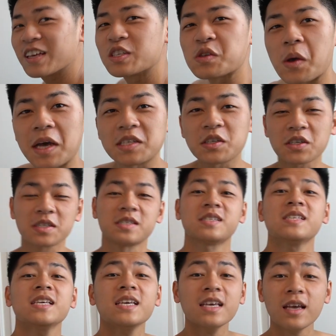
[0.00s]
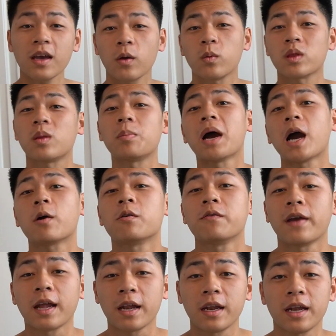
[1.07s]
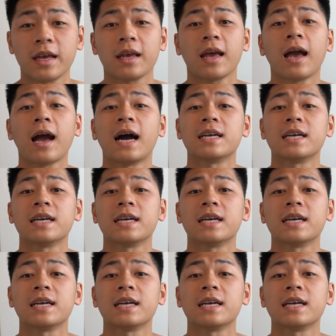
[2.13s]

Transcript: So as you can see, with the power of editing,